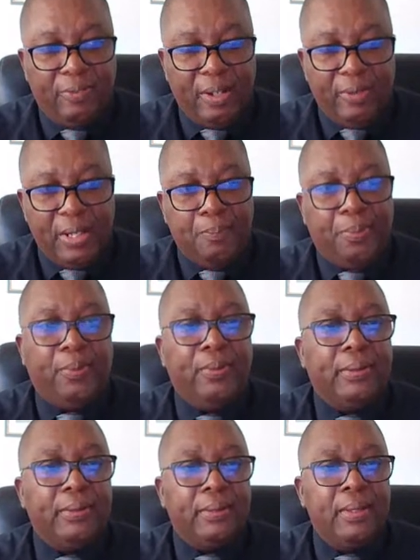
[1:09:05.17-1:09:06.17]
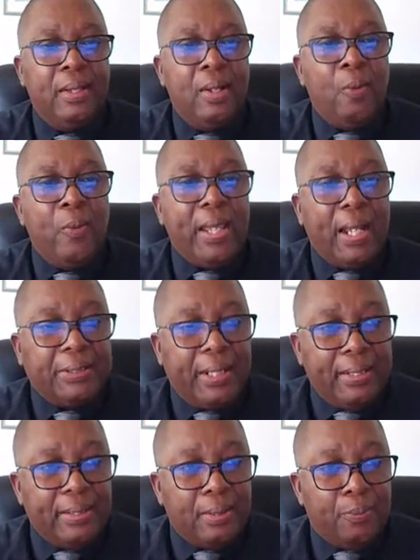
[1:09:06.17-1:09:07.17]
Very important. We
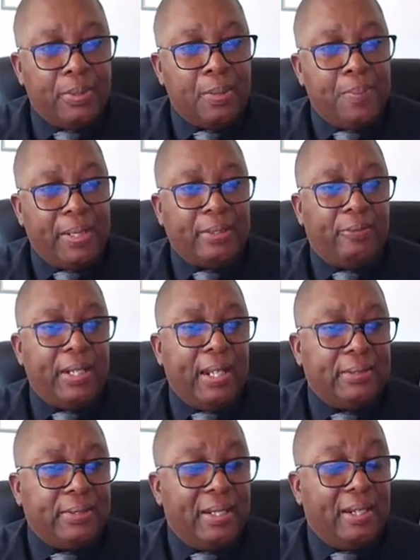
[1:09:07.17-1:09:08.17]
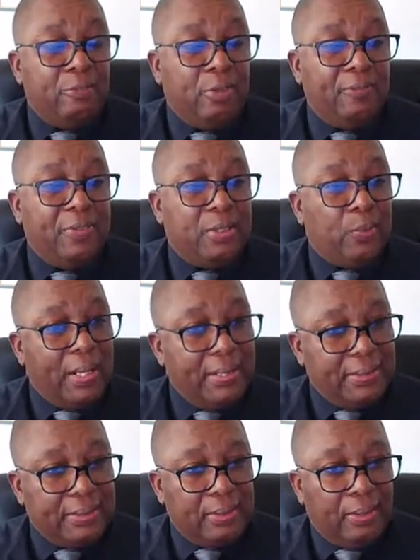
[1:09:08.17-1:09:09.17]
actually ended up with a better reactor. It can run for
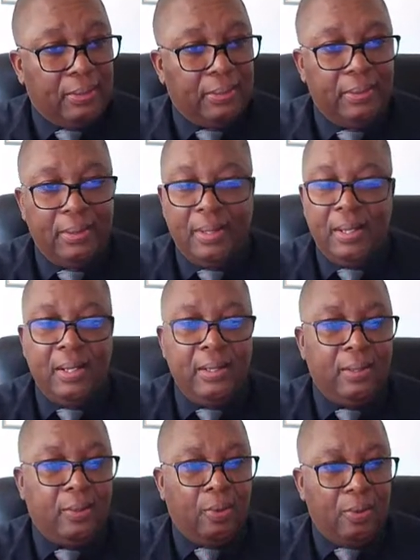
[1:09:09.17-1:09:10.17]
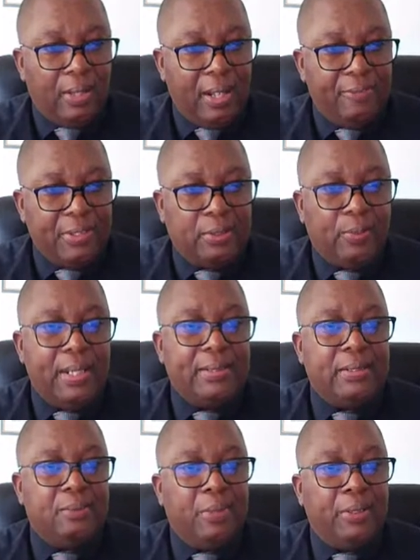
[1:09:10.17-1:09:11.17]
twice as long, core life is
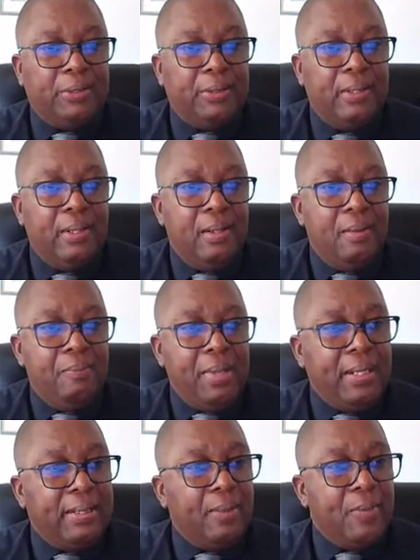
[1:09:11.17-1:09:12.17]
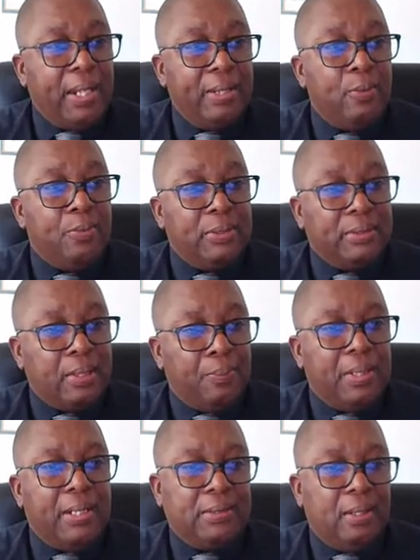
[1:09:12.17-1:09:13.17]
twice as much, meaning that we can almost
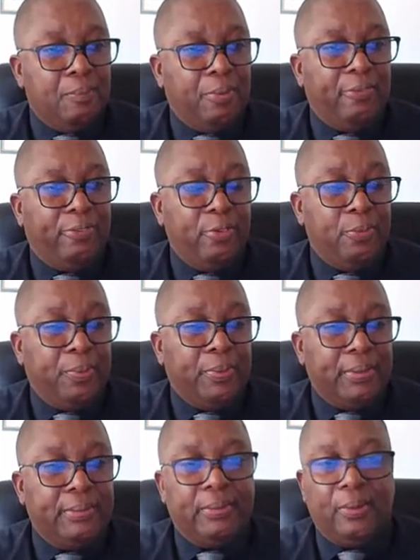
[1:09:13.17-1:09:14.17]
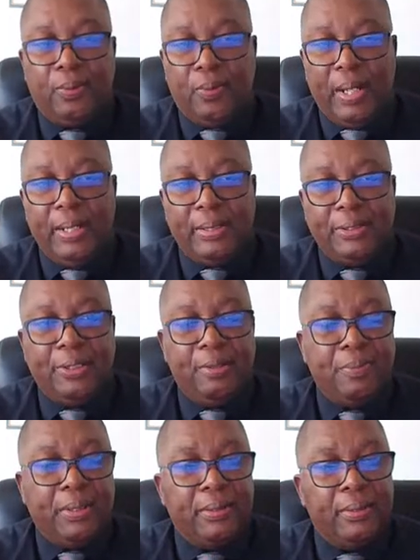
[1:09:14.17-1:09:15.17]
double our sample throughput. So, quite an
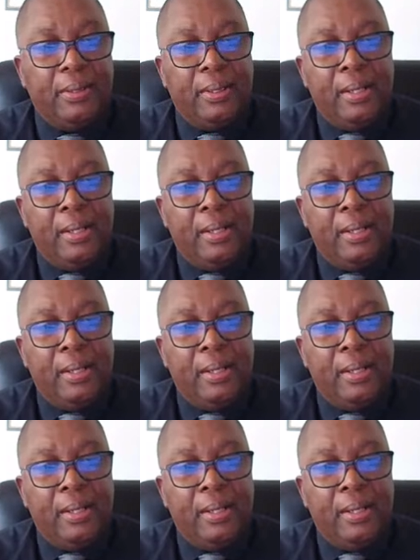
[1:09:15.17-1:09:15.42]
achievement.